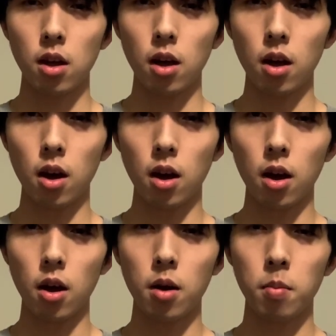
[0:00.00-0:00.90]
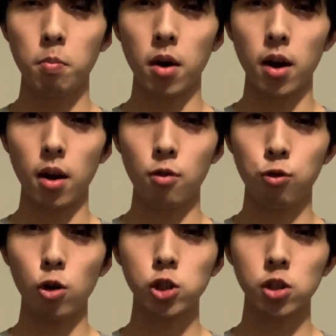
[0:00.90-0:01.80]
Uh, but
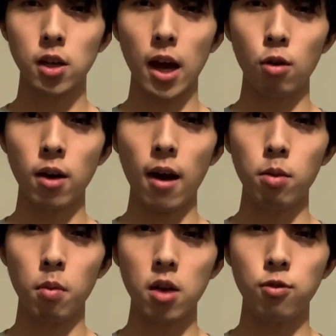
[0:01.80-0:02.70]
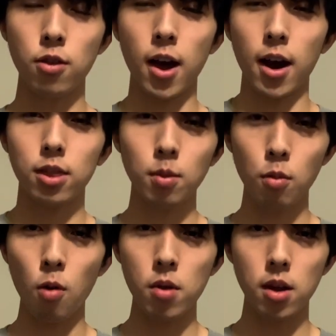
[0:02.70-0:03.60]
unfortunately, I don't have the money for that at the
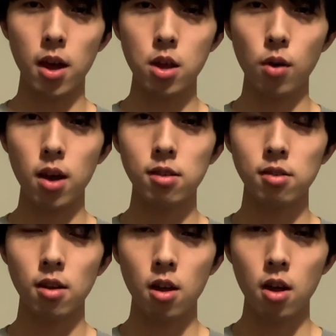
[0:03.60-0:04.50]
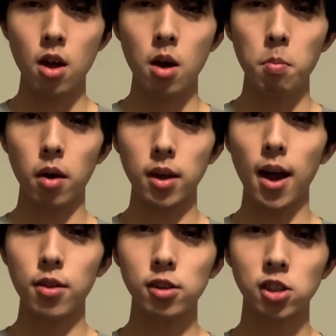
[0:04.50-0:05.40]
moment anyways. But yeah,
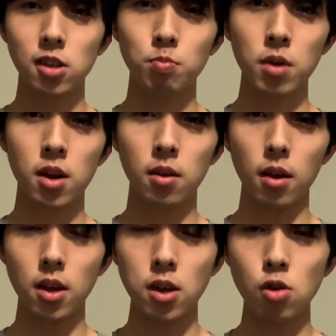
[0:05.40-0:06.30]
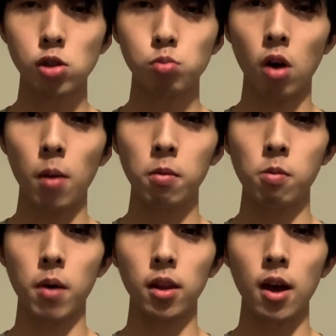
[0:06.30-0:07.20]
that's just been a huge problem with
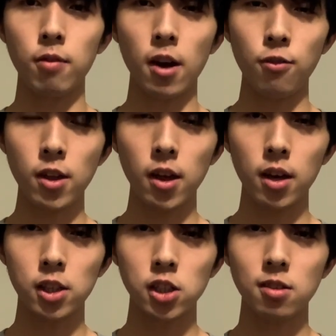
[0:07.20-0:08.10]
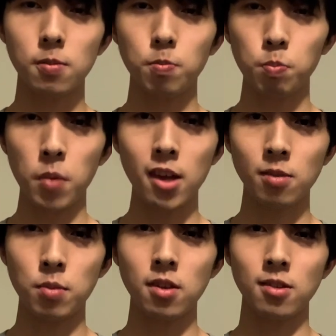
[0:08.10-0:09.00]
my life. And I feel like it just makes
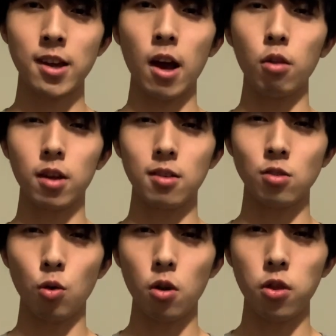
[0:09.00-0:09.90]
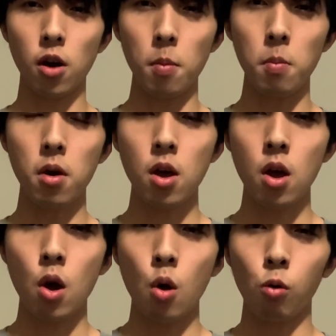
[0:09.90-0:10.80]
me stick out like a sore thumb
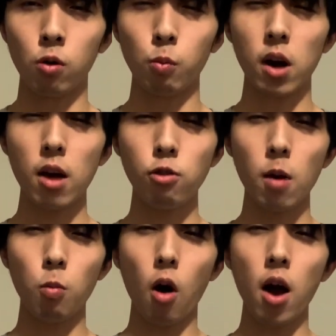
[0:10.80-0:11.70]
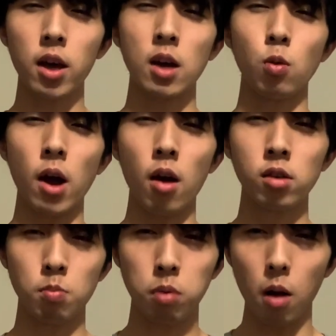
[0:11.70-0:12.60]
whenever I'm walking around
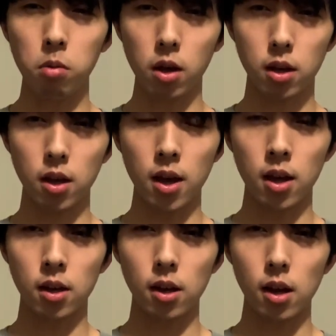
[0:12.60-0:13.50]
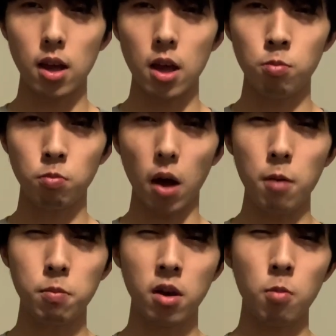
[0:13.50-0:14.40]
in public and it, I
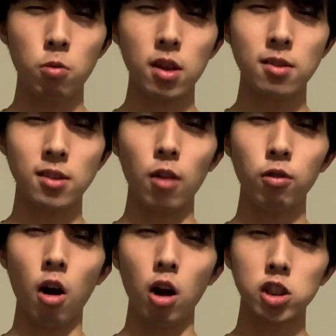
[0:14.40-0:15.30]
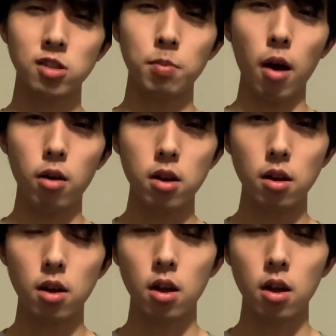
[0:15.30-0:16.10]
become really self-conscious about it.